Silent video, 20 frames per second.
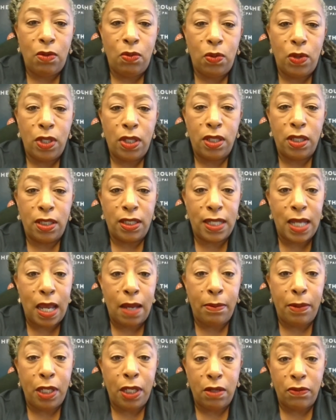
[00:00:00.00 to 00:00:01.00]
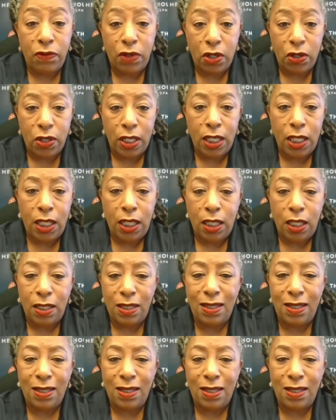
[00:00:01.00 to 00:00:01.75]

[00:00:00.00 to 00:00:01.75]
with the timing of your eating,